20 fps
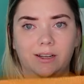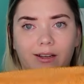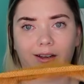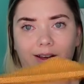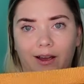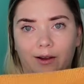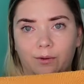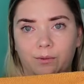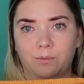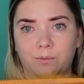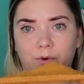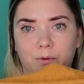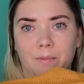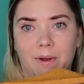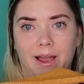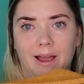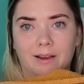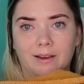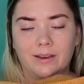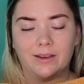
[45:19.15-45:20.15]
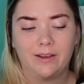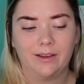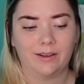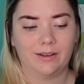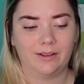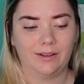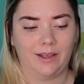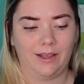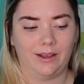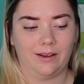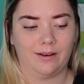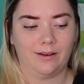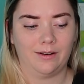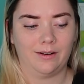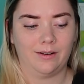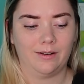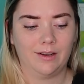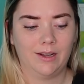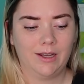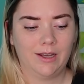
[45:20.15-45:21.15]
and now we're back and